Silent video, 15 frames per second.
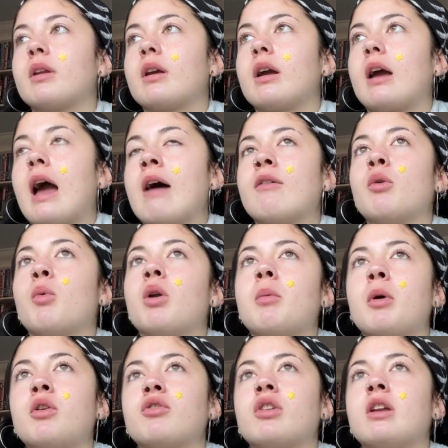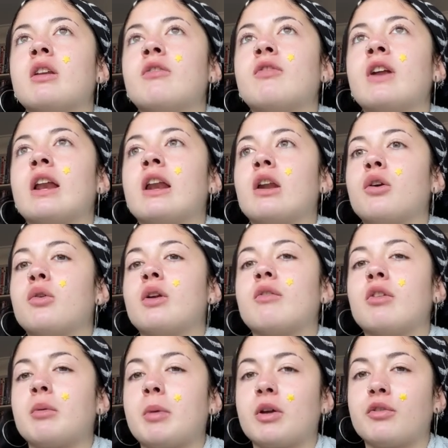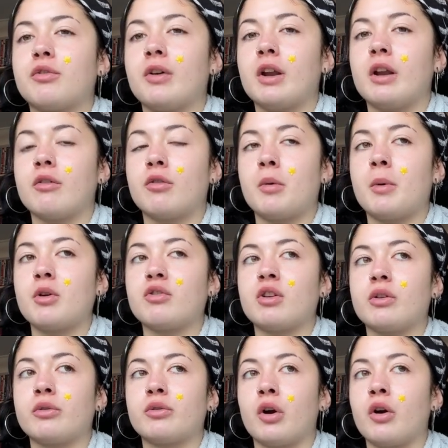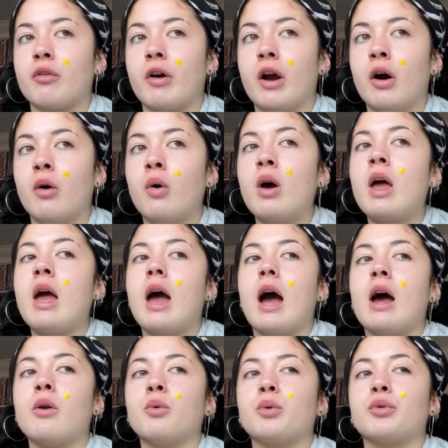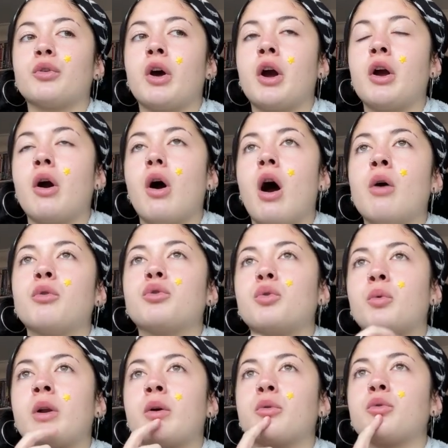having one emotion and feeling like you're never gonna be able to feel another emotion is so real. And also when I was